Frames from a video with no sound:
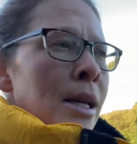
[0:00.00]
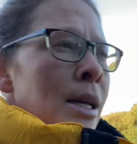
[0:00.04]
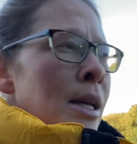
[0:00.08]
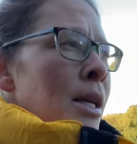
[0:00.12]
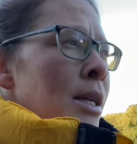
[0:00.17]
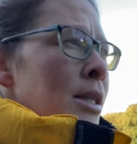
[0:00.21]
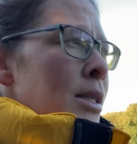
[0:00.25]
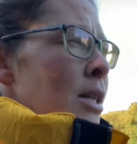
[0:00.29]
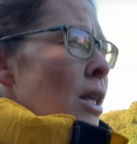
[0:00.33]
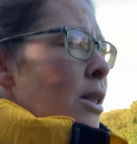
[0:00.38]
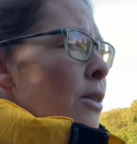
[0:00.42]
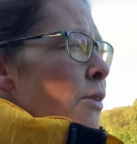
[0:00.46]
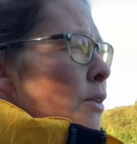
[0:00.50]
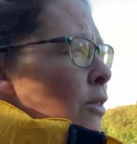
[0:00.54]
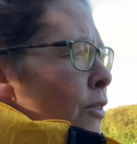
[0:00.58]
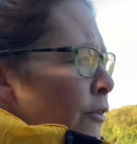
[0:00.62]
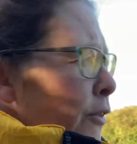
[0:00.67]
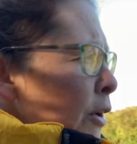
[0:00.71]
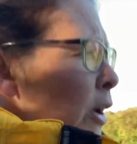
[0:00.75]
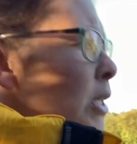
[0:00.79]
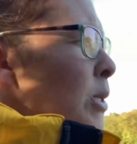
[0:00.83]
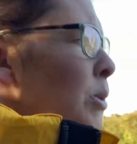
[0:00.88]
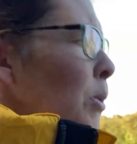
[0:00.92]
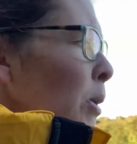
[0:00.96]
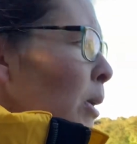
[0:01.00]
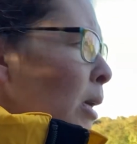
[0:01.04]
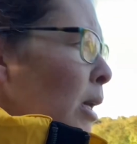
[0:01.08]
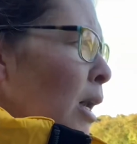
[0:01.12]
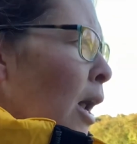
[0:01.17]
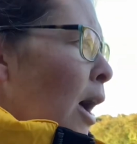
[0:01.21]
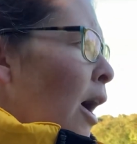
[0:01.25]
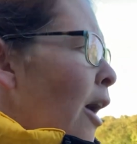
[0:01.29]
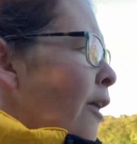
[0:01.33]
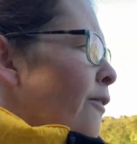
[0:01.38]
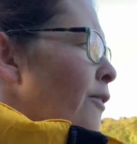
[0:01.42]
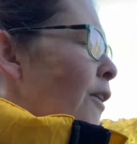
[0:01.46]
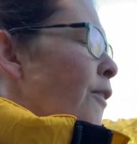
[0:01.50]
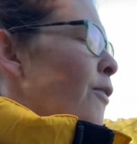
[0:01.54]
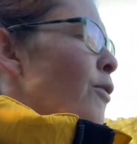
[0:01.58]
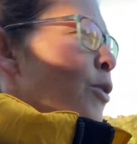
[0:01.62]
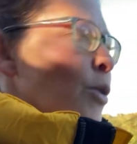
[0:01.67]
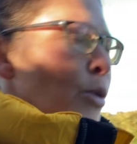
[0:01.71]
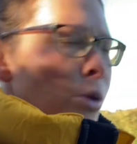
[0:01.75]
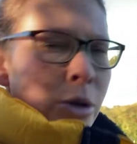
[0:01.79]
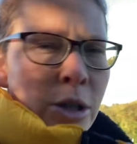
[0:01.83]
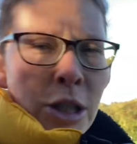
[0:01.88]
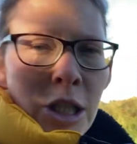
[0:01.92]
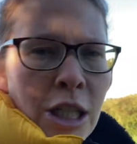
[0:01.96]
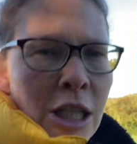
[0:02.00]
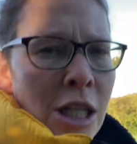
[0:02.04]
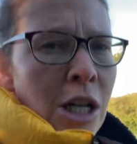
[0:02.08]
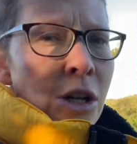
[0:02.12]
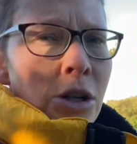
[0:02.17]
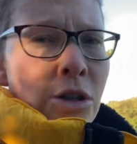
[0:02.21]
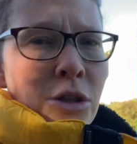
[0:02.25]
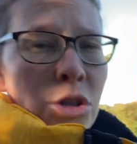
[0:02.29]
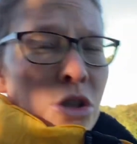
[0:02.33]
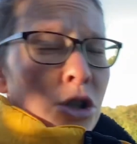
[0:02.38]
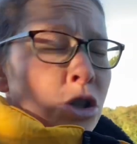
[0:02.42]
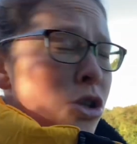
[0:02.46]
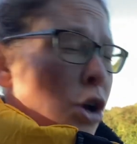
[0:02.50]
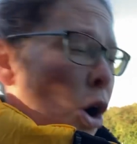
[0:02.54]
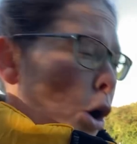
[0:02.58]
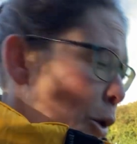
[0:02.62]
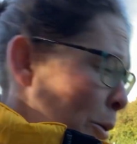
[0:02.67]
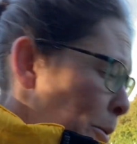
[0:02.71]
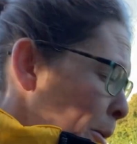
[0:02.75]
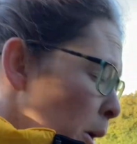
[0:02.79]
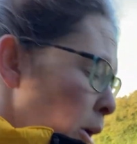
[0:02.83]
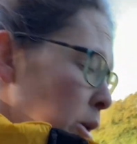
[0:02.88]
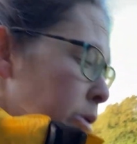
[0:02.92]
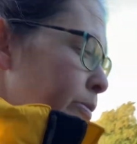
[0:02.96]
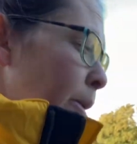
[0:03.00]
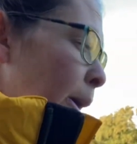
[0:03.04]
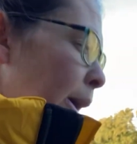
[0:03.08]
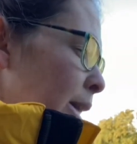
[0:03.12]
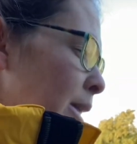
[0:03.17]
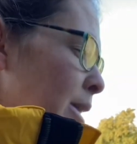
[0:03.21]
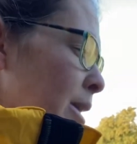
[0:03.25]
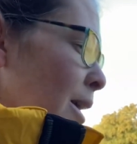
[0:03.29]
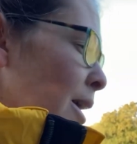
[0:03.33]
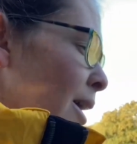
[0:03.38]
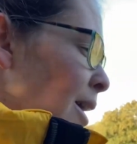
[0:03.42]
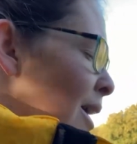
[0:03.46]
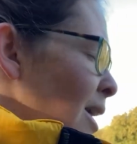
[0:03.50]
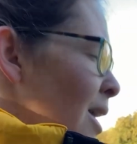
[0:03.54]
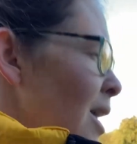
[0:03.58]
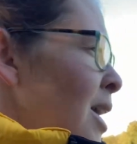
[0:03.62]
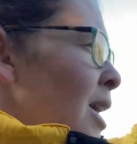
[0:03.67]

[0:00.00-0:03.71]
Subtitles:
So the first week and a half, I thought she's looked so much better.